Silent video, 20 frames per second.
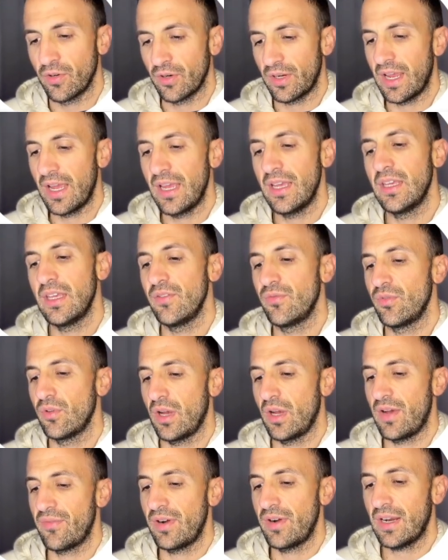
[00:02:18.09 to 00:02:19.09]
Okay, if you
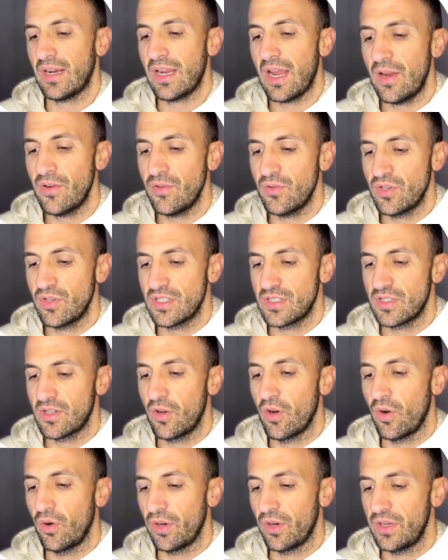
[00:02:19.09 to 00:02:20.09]
have an account, you just
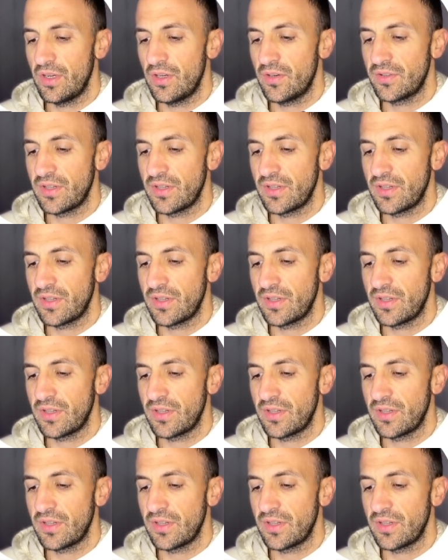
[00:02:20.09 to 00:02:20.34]
go here